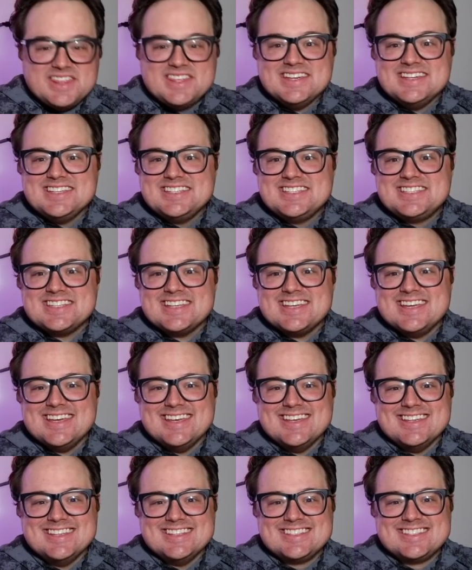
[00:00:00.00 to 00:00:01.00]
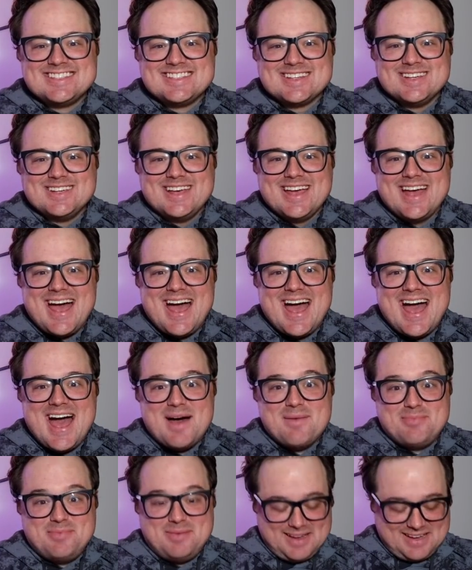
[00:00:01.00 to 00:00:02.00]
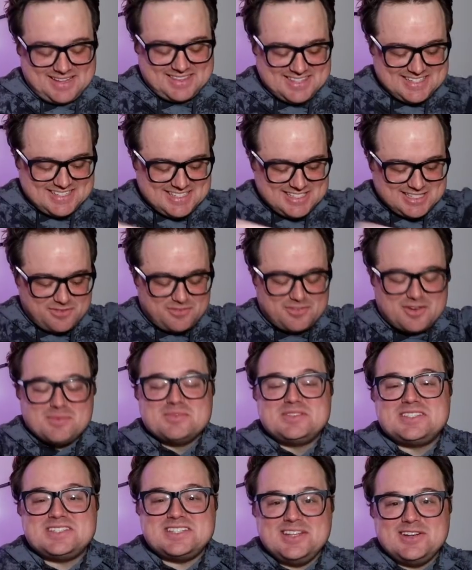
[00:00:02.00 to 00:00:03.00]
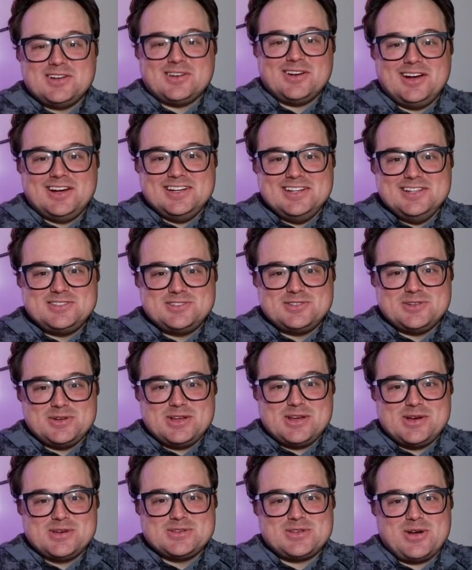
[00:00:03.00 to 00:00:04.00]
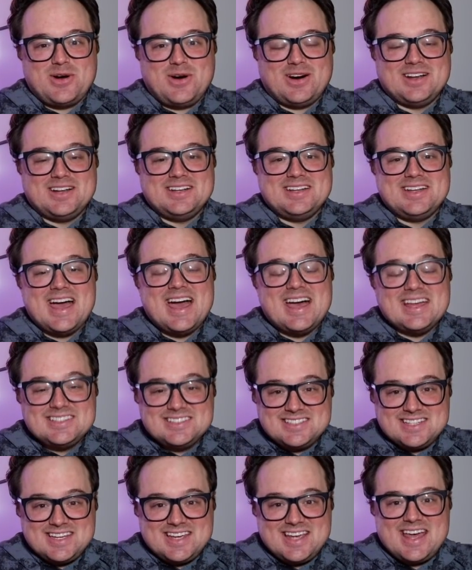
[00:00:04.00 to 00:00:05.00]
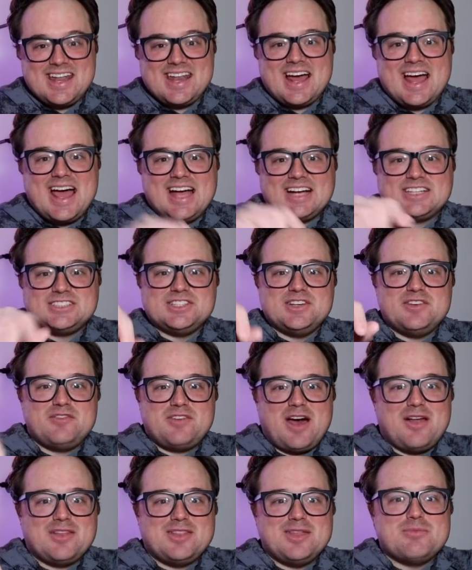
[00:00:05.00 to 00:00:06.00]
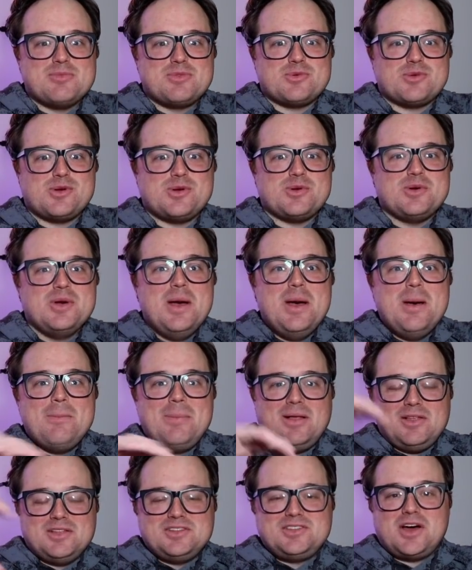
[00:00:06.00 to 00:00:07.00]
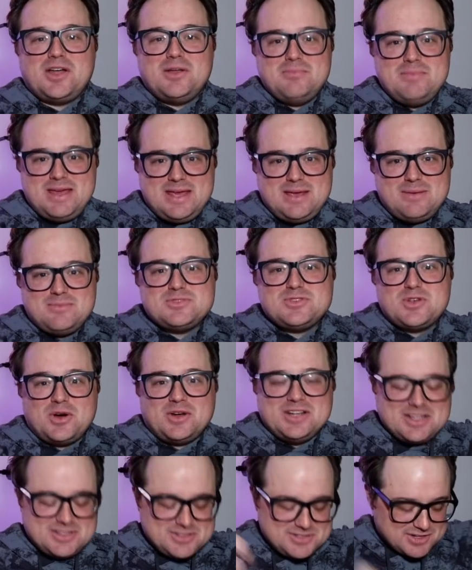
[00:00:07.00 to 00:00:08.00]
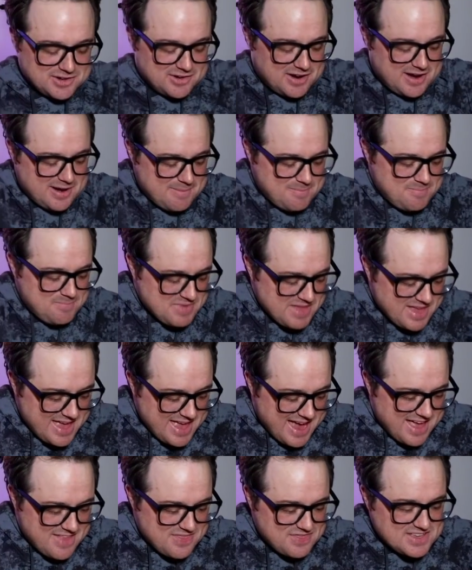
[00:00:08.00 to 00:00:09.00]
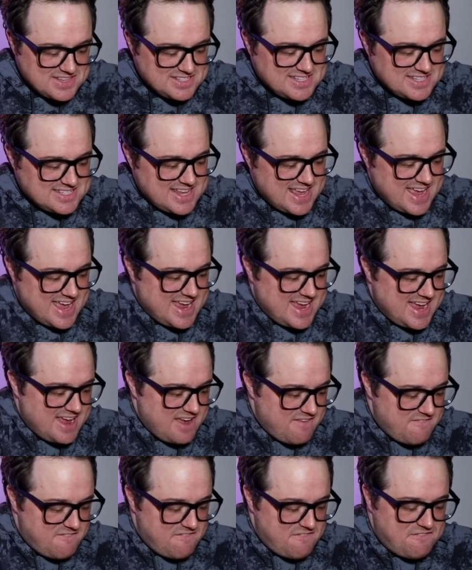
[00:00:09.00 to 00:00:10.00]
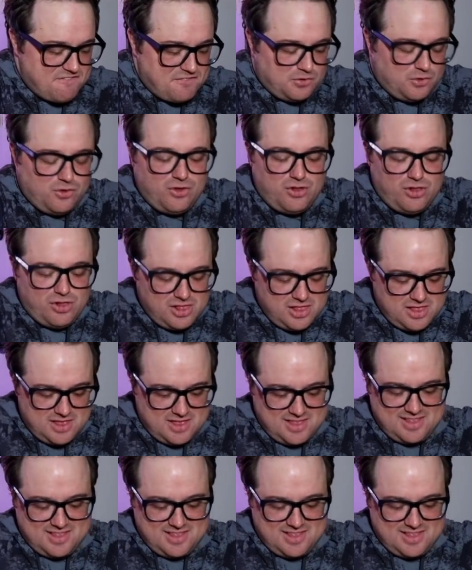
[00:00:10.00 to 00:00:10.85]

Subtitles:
This is epic. This is from Cedar Honey Studios on Etsy, and I actually found them through Peloton memes on Instagram. And this is a full